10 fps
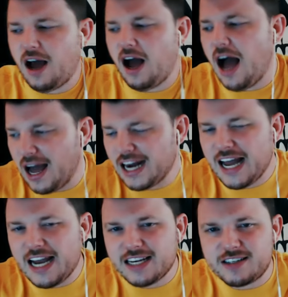I'd
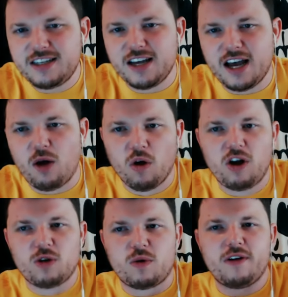like to see a
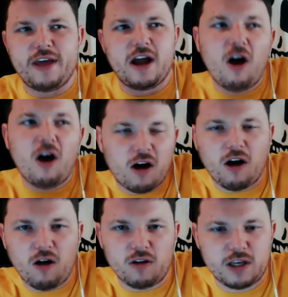world where they are
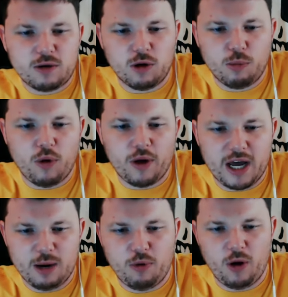all equal point
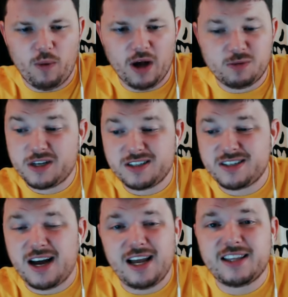wise, because it's
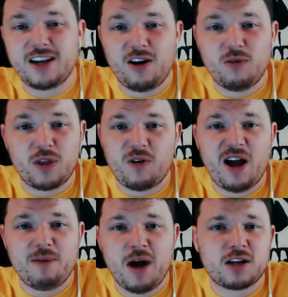not like they don't
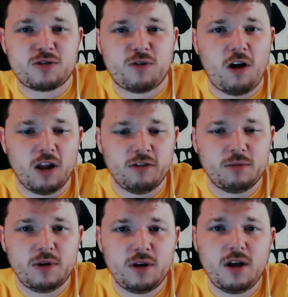have models for all of
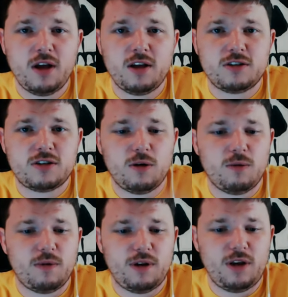them. So
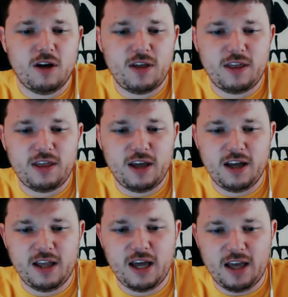
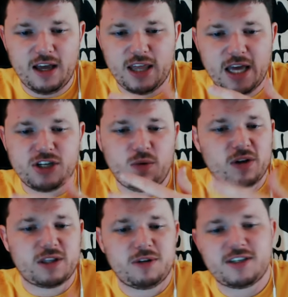they should
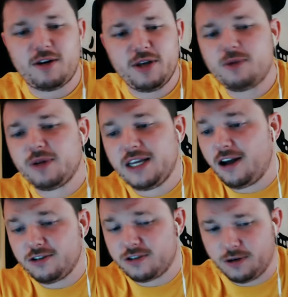want them to sell equally
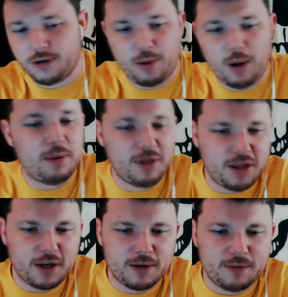also. I would think.